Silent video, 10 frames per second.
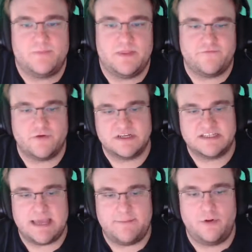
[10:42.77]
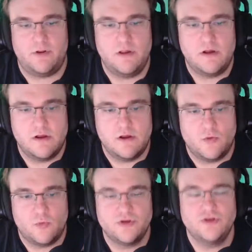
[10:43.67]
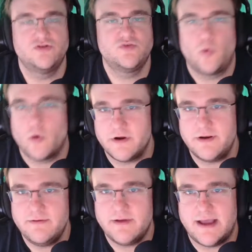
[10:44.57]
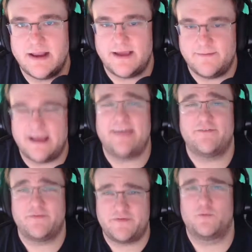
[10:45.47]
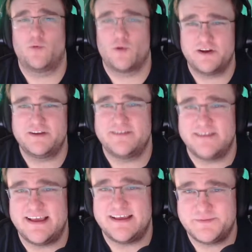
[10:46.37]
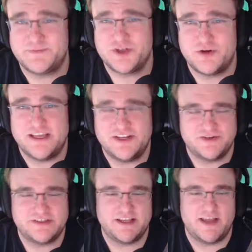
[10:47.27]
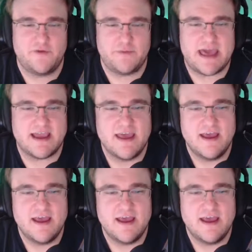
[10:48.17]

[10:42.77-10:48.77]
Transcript: For example, we'll use Warden. I have a feel Warden has shown interest in coming back.